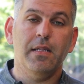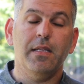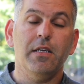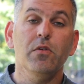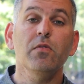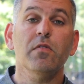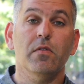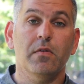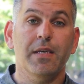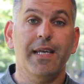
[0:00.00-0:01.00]
the
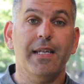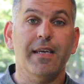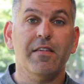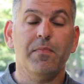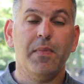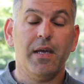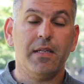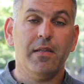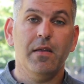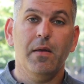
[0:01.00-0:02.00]
user can
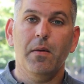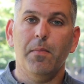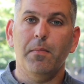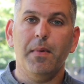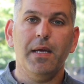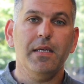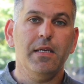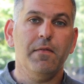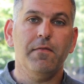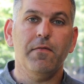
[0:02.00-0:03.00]
expect
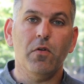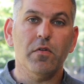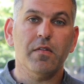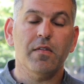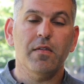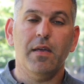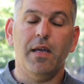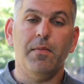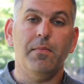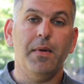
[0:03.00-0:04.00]
many faults
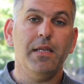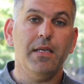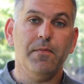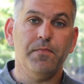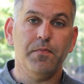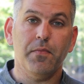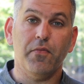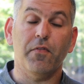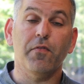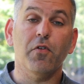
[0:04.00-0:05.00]
and many
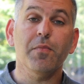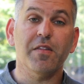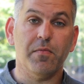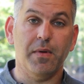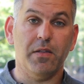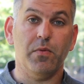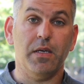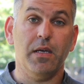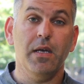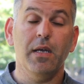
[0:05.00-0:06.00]
performance
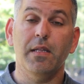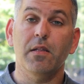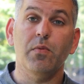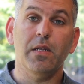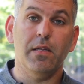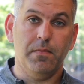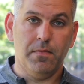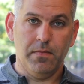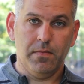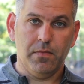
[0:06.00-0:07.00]
metrics that will
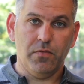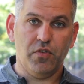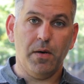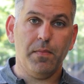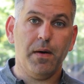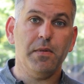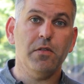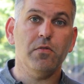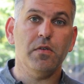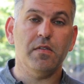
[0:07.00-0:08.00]
jump up
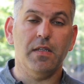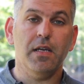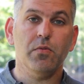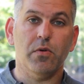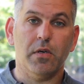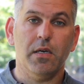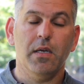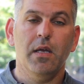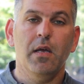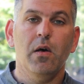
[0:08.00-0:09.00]
into his network.
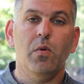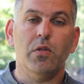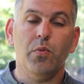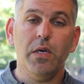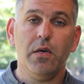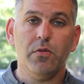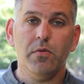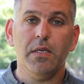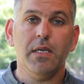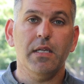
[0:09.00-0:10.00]
What we are
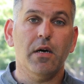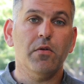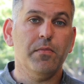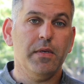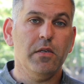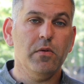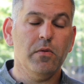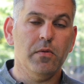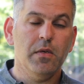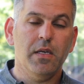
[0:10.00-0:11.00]
doing in our
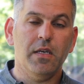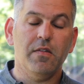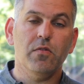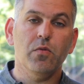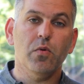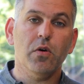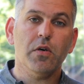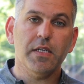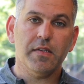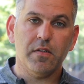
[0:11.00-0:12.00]
BU is to
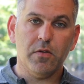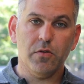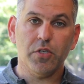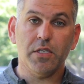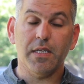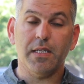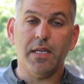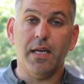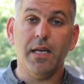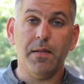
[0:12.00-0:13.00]
work on a solution that
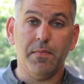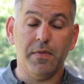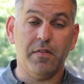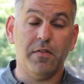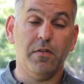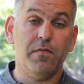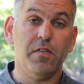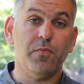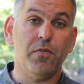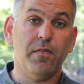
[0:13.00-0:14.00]
help the
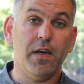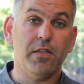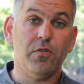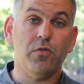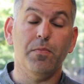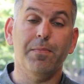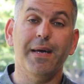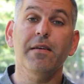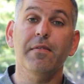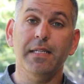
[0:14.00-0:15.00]
service provider to
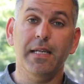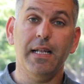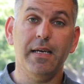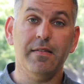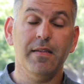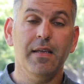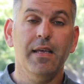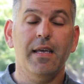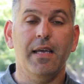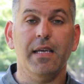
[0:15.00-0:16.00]
better analyze
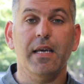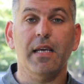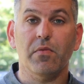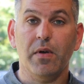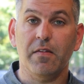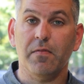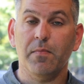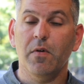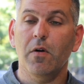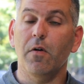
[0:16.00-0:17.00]
and get a grasp
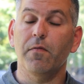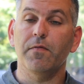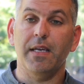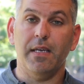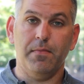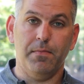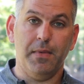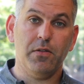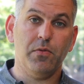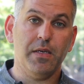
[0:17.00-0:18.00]
of the
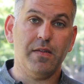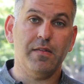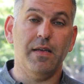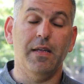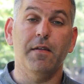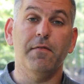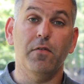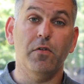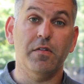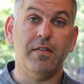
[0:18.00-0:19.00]
metrics and the
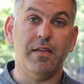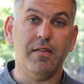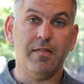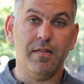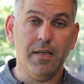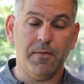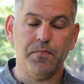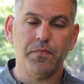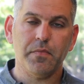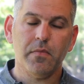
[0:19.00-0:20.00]
faults that he sees.
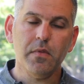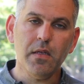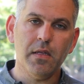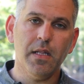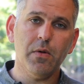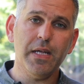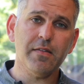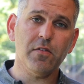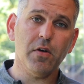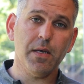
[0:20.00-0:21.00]
Now
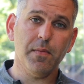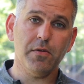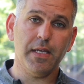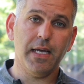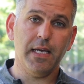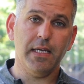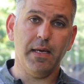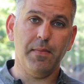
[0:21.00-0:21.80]
let's talk about AI and